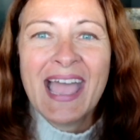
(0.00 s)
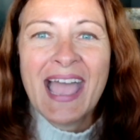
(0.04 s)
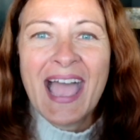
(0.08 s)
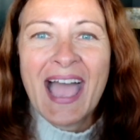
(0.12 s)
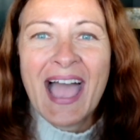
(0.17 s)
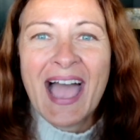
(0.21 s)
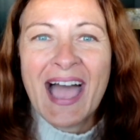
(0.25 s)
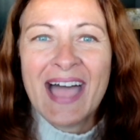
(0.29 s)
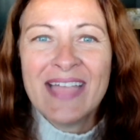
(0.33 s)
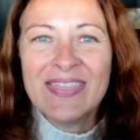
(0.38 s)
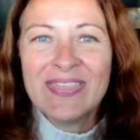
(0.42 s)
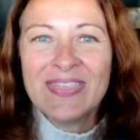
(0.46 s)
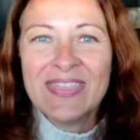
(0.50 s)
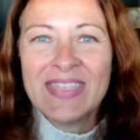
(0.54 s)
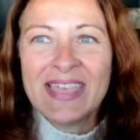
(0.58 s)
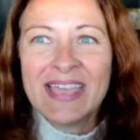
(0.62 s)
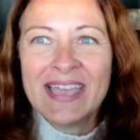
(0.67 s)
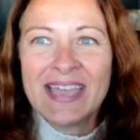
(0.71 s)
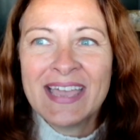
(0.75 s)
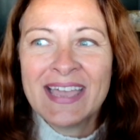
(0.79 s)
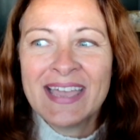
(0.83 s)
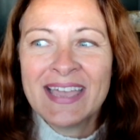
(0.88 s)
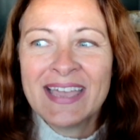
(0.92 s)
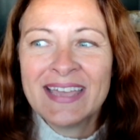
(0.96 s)
And
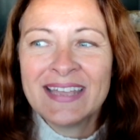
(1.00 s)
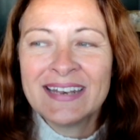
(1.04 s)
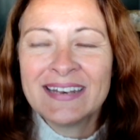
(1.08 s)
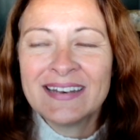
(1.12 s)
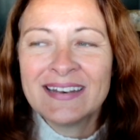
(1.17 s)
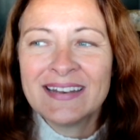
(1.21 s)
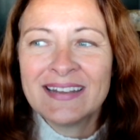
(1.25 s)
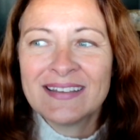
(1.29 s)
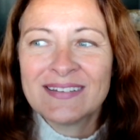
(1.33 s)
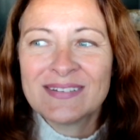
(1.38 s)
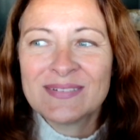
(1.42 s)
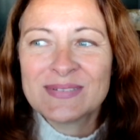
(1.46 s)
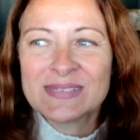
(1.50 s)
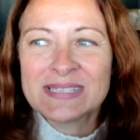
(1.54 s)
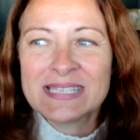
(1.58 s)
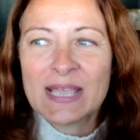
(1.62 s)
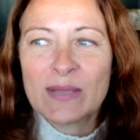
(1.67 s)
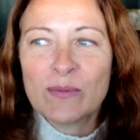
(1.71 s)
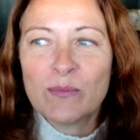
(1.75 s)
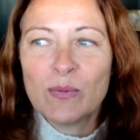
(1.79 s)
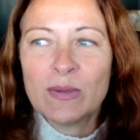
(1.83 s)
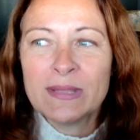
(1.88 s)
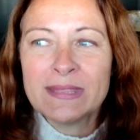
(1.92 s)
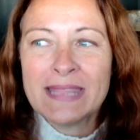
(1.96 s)
then I was
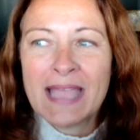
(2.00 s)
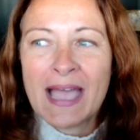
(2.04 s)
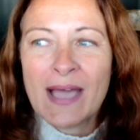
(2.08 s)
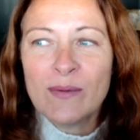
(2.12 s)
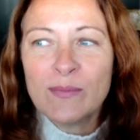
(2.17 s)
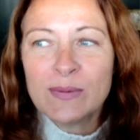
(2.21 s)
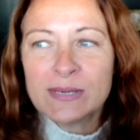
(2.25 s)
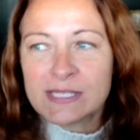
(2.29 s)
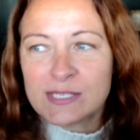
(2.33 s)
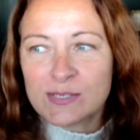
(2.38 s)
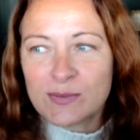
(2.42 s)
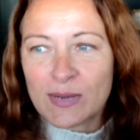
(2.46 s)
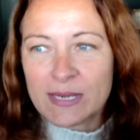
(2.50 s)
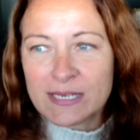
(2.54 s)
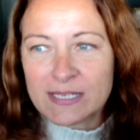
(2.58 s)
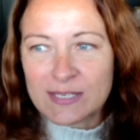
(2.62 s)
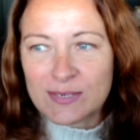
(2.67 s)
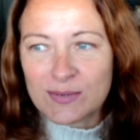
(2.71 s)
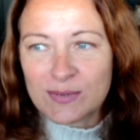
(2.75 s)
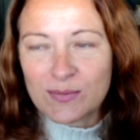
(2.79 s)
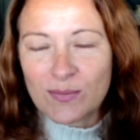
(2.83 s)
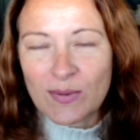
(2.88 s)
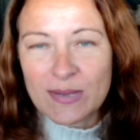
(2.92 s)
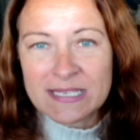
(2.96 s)
like, well, now what do I
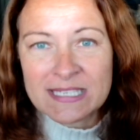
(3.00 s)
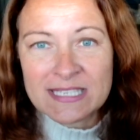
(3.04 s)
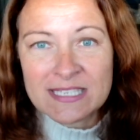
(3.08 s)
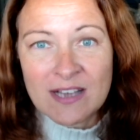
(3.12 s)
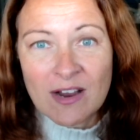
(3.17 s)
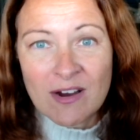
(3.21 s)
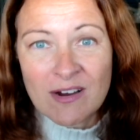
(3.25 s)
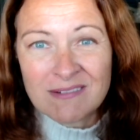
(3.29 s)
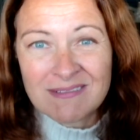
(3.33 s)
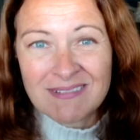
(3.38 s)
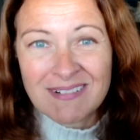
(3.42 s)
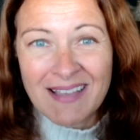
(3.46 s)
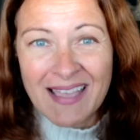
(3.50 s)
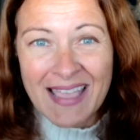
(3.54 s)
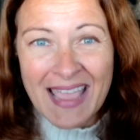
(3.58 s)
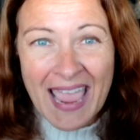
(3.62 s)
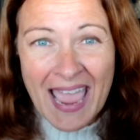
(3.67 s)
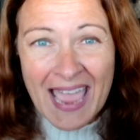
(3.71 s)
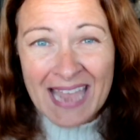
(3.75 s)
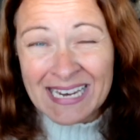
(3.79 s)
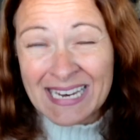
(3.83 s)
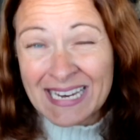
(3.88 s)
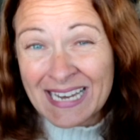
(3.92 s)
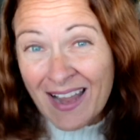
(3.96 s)
do? Do I start
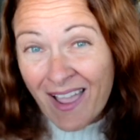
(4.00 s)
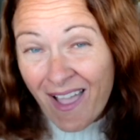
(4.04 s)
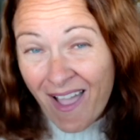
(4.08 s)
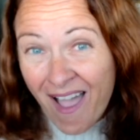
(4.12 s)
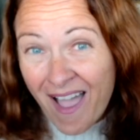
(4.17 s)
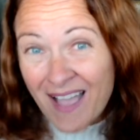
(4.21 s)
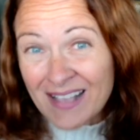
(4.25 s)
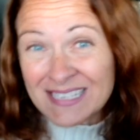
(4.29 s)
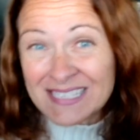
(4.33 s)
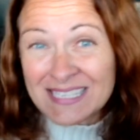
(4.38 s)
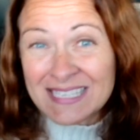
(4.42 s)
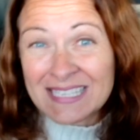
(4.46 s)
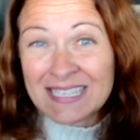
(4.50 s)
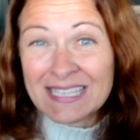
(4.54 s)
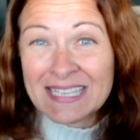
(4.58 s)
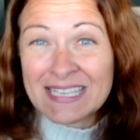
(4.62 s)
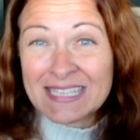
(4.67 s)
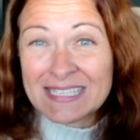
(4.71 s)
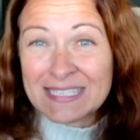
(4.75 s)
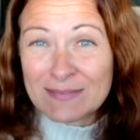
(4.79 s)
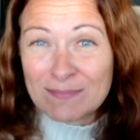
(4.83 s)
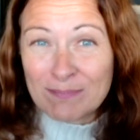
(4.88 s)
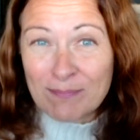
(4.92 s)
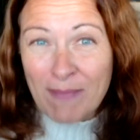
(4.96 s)
adding
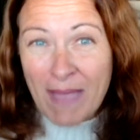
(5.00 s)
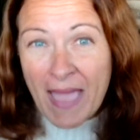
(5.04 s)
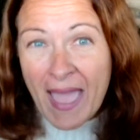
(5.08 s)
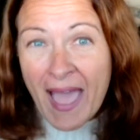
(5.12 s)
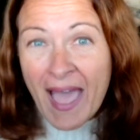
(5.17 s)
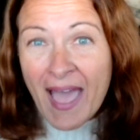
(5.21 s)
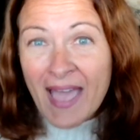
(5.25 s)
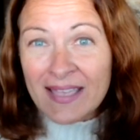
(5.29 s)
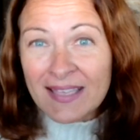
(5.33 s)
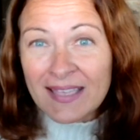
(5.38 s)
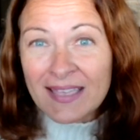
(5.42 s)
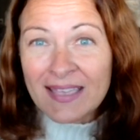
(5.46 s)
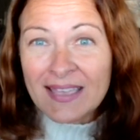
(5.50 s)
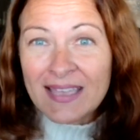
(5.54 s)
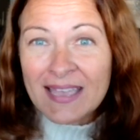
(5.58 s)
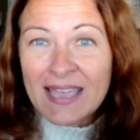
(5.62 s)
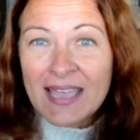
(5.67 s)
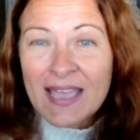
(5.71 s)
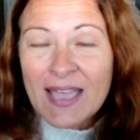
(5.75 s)
oxalates back?